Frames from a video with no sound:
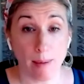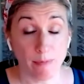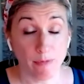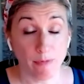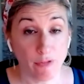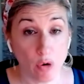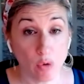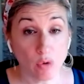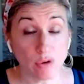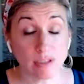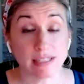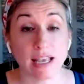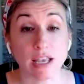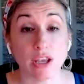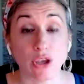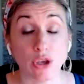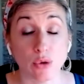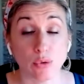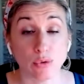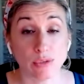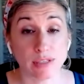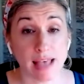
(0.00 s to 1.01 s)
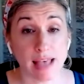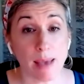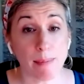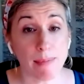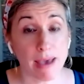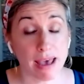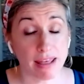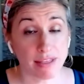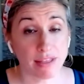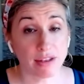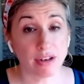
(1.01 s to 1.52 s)
folks that use that
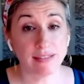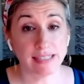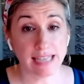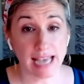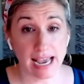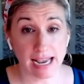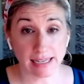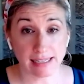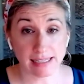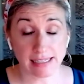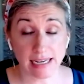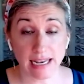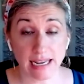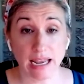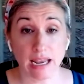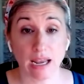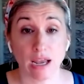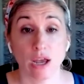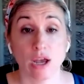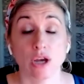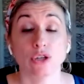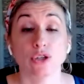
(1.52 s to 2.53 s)
method of texting